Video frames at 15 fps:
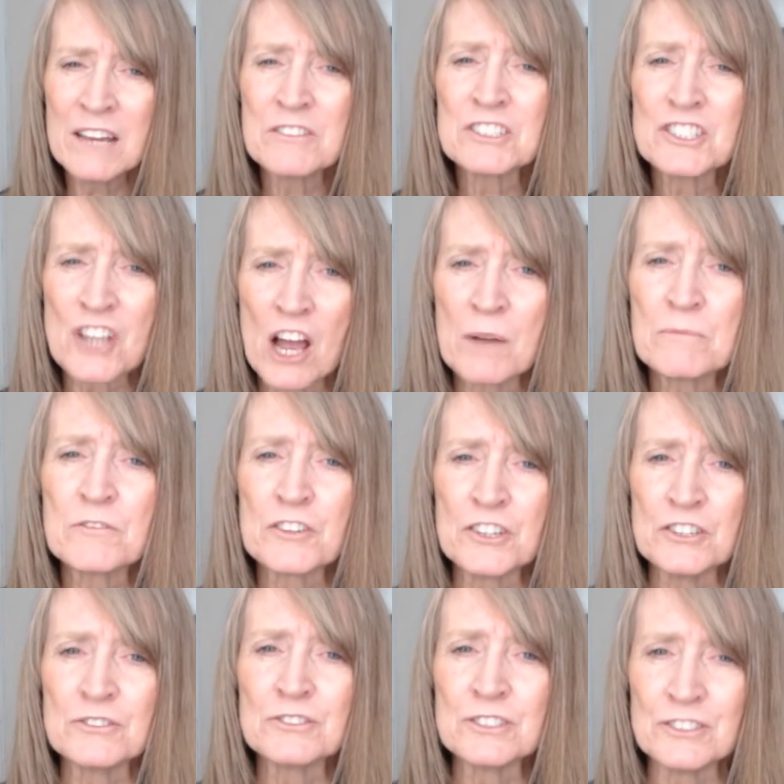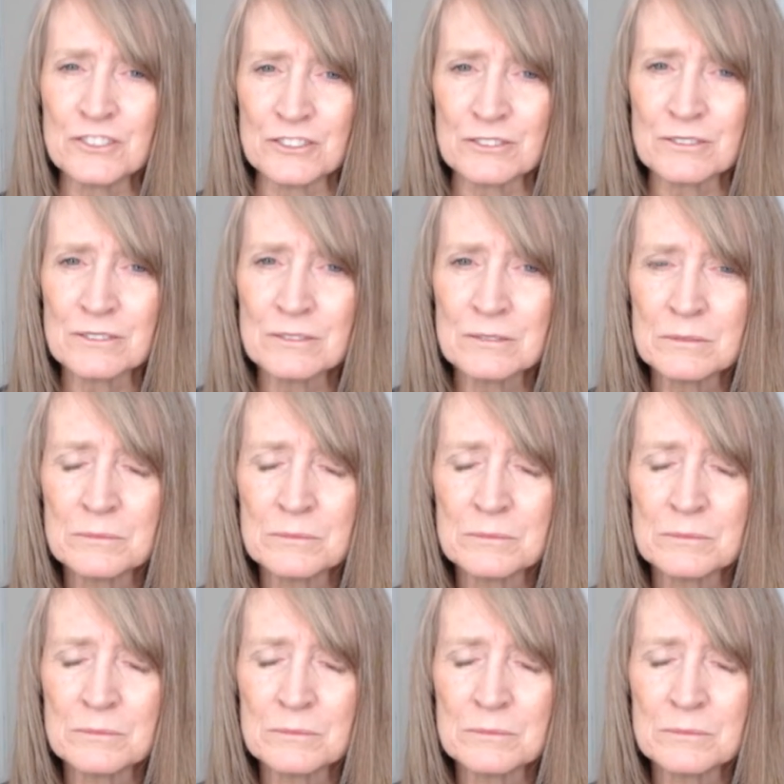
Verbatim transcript: have a job for you to do.